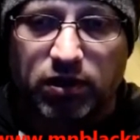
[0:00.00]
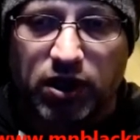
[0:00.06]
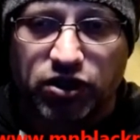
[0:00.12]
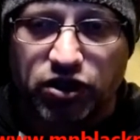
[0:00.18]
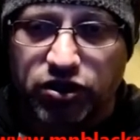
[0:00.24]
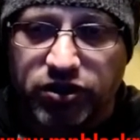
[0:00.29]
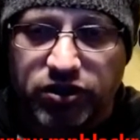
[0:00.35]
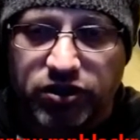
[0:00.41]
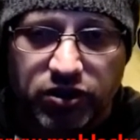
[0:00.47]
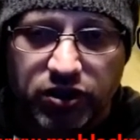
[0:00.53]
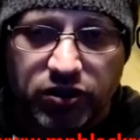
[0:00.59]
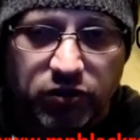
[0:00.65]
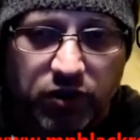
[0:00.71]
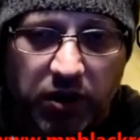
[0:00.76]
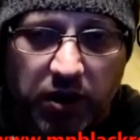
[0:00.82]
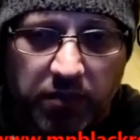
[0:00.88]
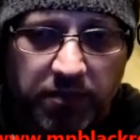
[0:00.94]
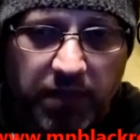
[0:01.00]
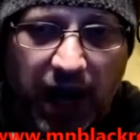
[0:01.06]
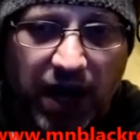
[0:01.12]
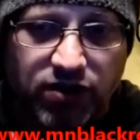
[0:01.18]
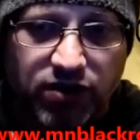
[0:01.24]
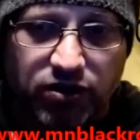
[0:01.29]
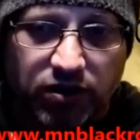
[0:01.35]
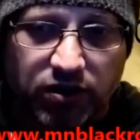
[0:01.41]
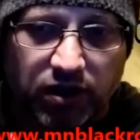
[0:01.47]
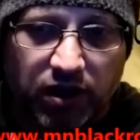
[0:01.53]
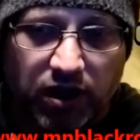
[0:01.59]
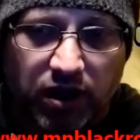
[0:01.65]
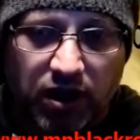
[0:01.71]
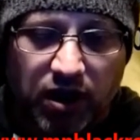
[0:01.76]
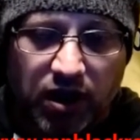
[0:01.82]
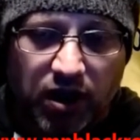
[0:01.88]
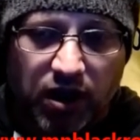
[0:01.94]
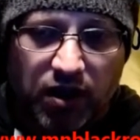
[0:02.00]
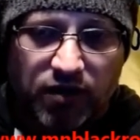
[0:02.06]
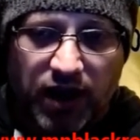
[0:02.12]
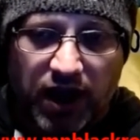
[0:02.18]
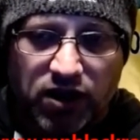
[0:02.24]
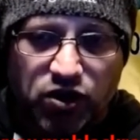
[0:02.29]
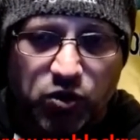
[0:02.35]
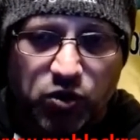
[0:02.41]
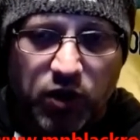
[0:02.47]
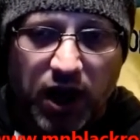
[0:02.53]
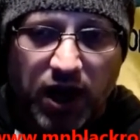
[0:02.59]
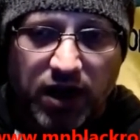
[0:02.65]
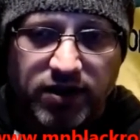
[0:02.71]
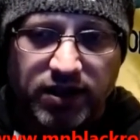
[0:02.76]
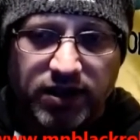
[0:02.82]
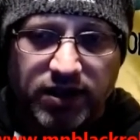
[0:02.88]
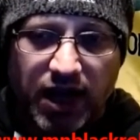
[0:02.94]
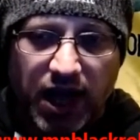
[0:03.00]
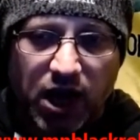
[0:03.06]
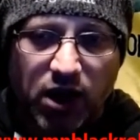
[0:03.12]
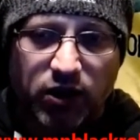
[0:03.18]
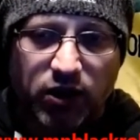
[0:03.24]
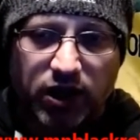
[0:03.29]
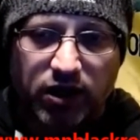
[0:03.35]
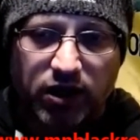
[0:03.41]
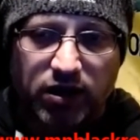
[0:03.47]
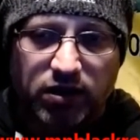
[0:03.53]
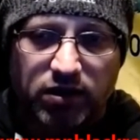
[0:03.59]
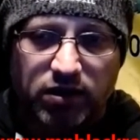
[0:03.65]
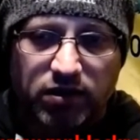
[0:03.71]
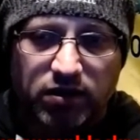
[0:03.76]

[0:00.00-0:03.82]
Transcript: and just imagine that you had to carry